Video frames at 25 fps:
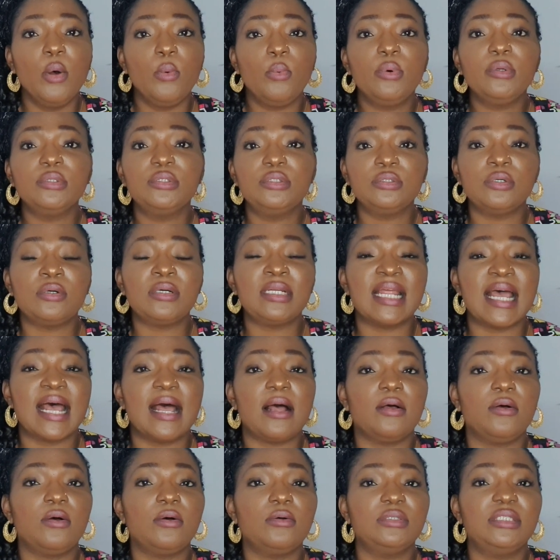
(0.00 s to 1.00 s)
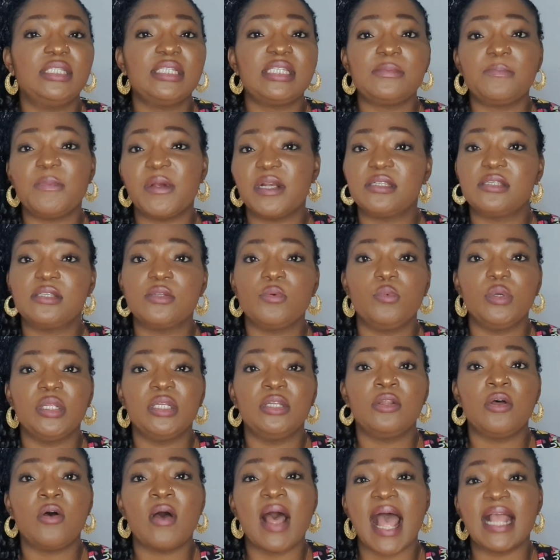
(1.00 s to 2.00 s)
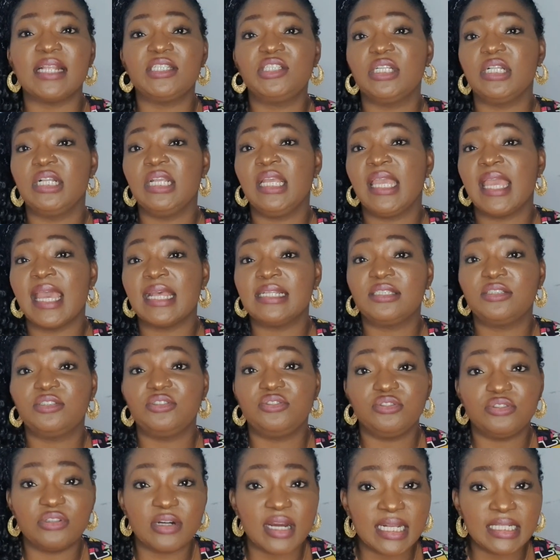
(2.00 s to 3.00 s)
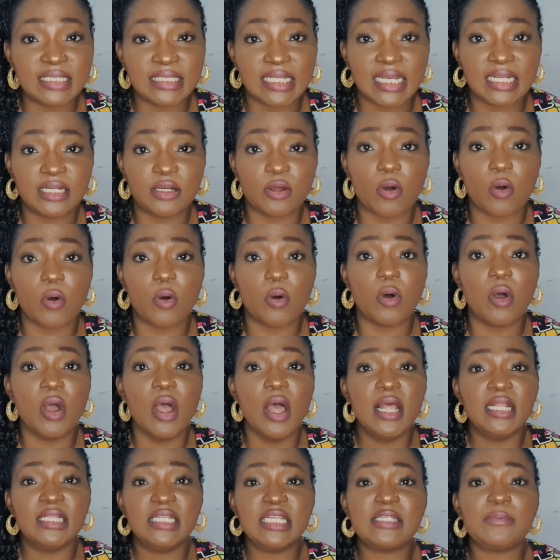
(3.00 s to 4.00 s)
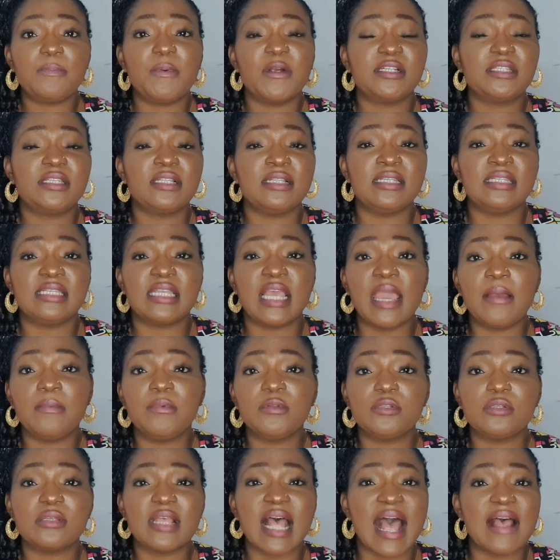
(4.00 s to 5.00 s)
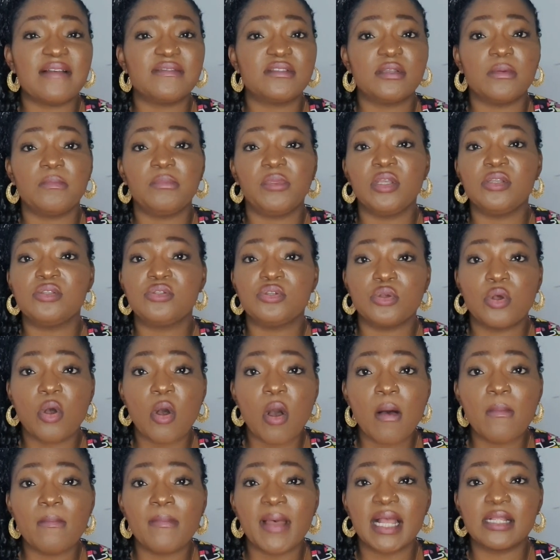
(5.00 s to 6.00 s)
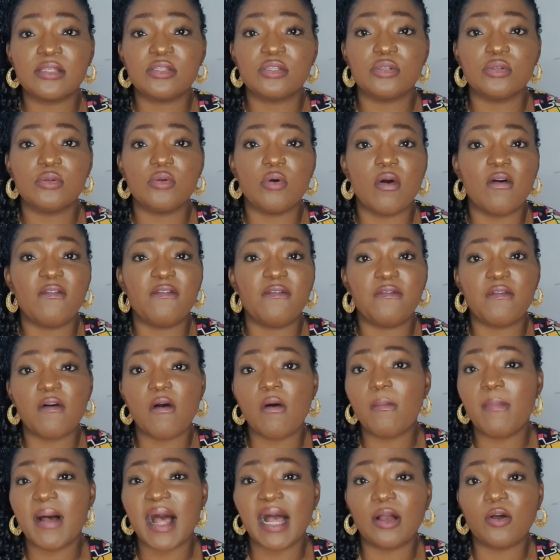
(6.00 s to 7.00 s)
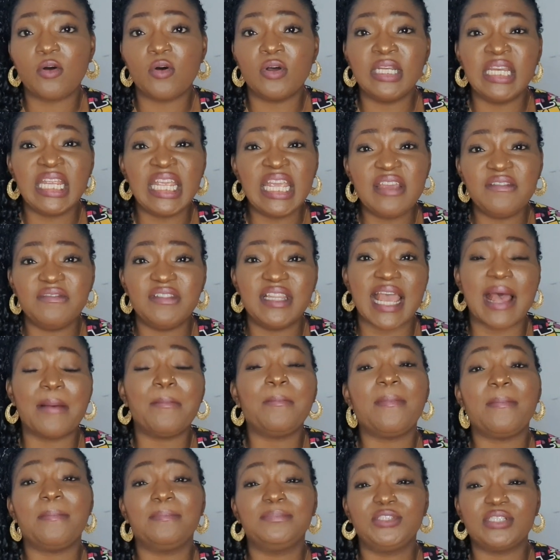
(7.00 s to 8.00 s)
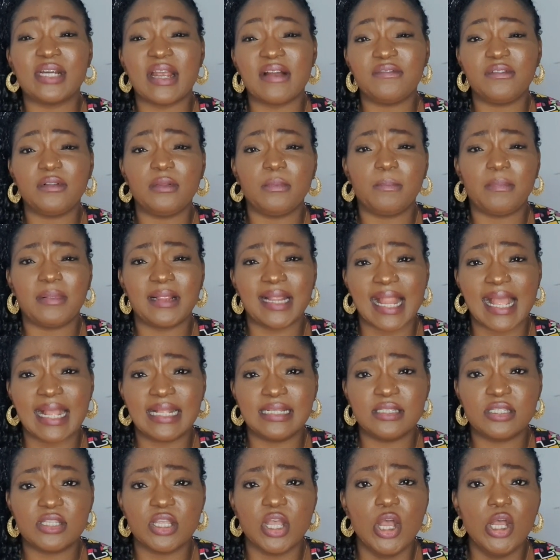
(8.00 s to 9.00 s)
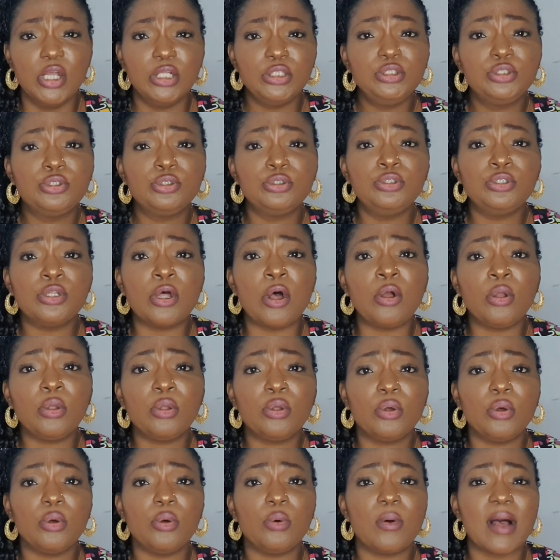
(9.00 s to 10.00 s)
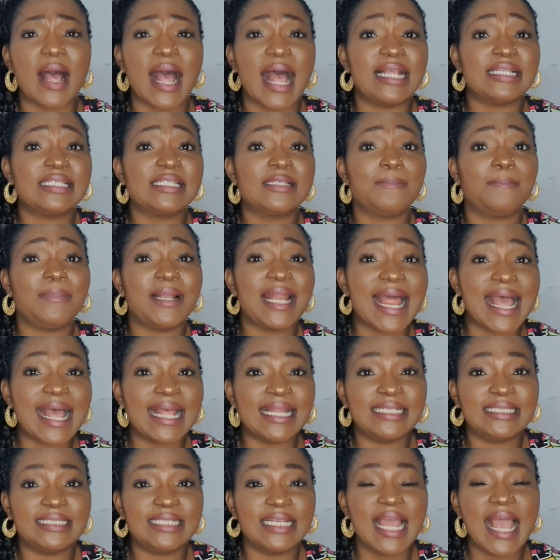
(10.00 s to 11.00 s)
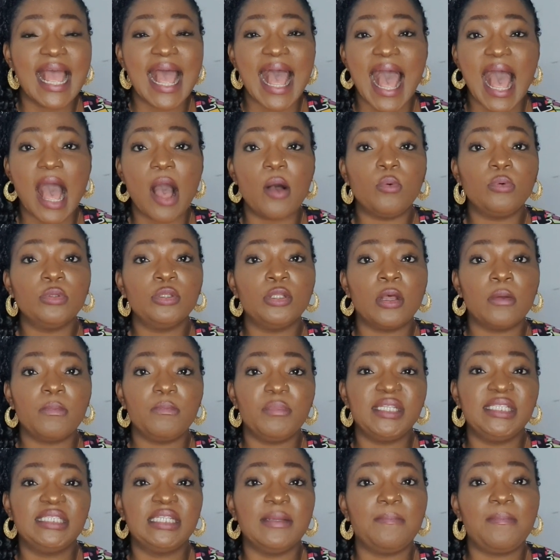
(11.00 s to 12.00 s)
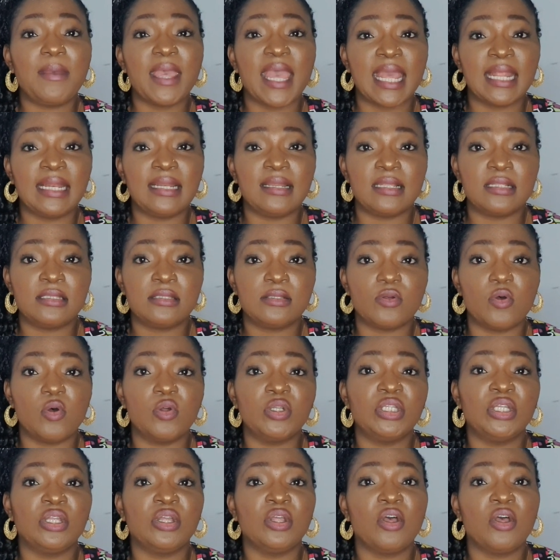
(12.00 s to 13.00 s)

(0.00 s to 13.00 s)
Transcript: would know that, oh, this person will not actually get stranded, or this person is able to have something to come back to or fall back on if their travel plans do not go as planned, and will not be dependent on the